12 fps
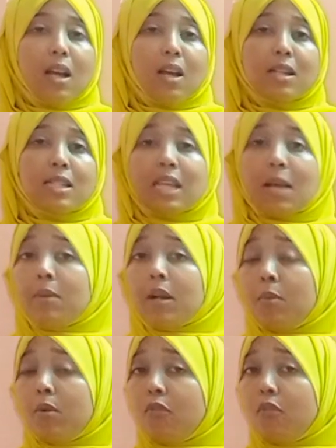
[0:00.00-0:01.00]
some
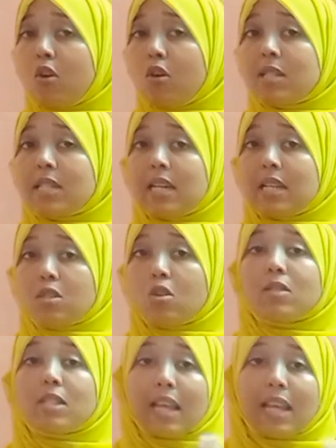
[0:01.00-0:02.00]
carbon 4 oxide
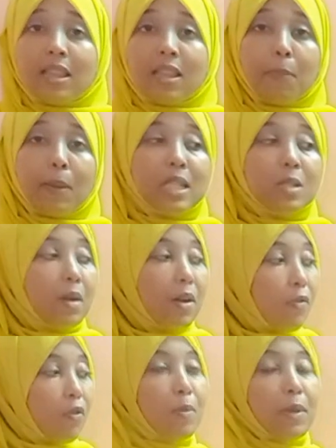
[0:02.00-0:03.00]
dissolves in the
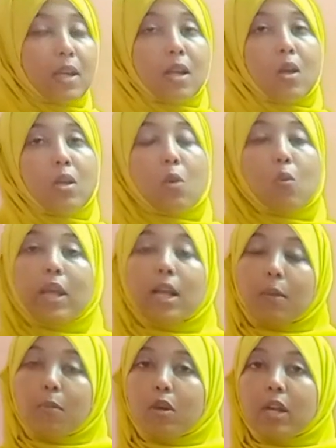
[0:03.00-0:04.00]
plasma, forming the
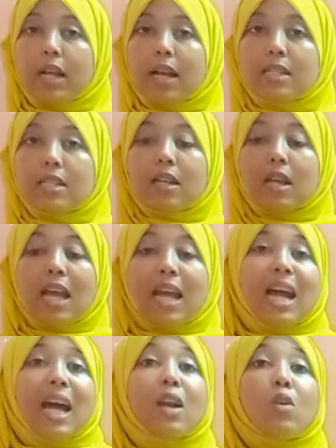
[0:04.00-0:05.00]
weak carbonic acid.
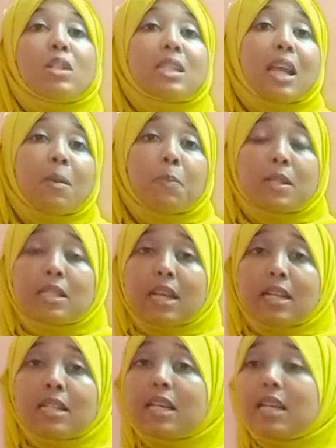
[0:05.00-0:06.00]
Around
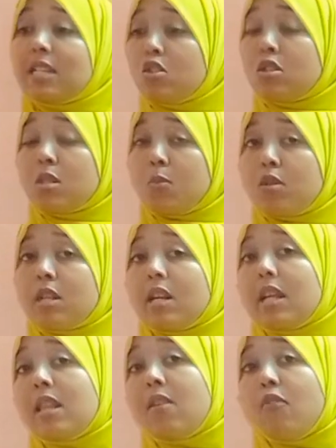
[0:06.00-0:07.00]
10% is
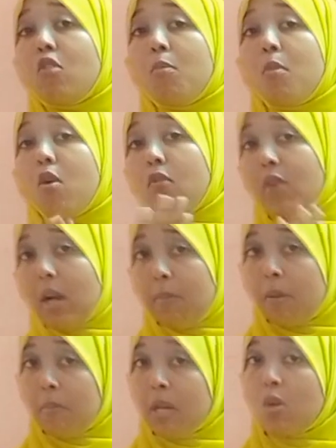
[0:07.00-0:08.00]
transported in the form of
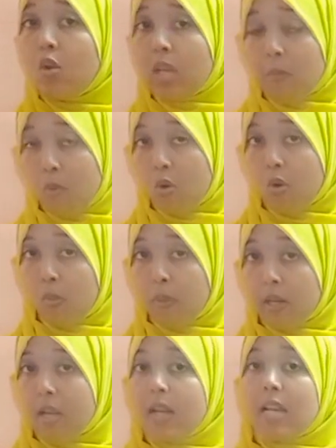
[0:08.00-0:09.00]

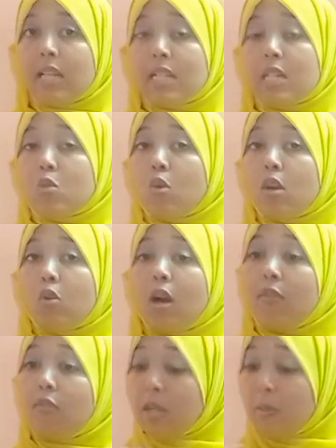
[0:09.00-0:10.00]
carbaminohemoglobin. This is where you
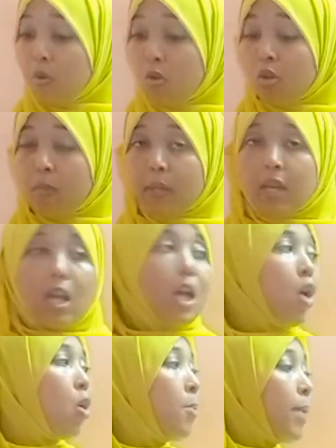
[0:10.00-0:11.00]
have
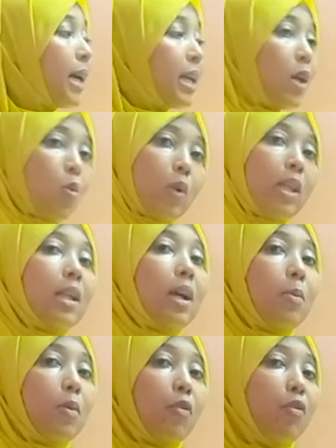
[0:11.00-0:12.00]
hemoglobin combining with
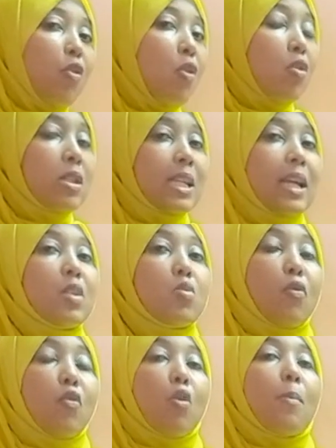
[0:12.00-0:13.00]
carbon 4 oxide
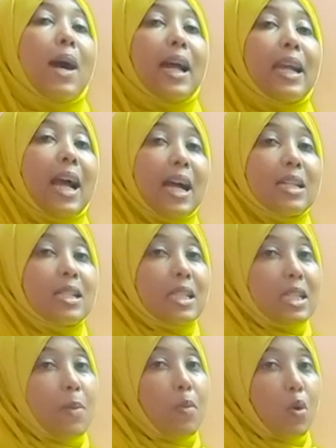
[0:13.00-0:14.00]
to form an
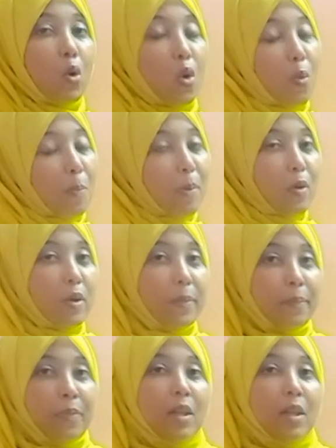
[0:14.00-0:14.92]
unstable compound.